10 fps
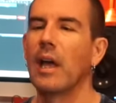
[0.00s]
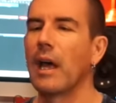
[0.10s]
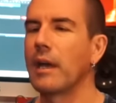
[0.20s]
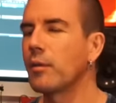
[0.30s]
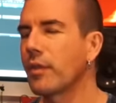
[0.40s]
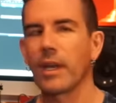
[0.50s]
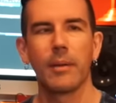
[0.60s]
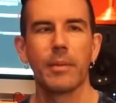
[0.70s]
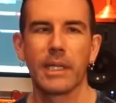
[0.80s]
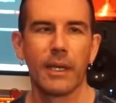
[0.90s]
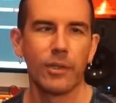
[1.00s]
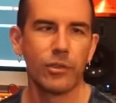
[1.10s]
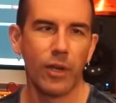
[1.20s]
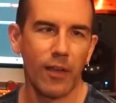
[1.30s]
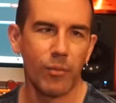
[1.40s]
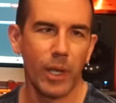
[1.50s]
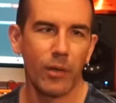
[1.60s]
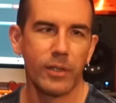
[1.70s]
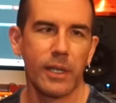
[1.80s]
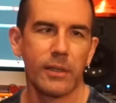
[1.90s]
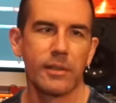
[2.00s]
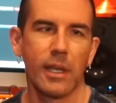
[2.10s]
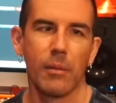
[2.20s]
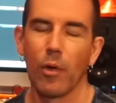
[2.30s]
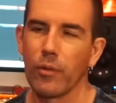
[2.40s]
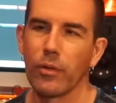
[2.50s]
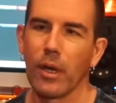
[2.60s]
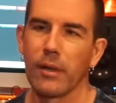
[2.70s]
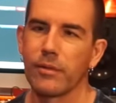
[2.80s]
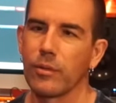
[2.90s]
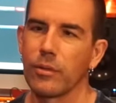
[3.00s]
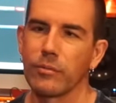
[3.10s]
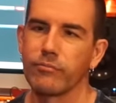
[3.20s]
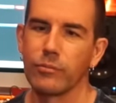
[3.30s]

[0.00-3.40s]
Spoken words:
I don't think I make every drive pedal sound the same, overdrives or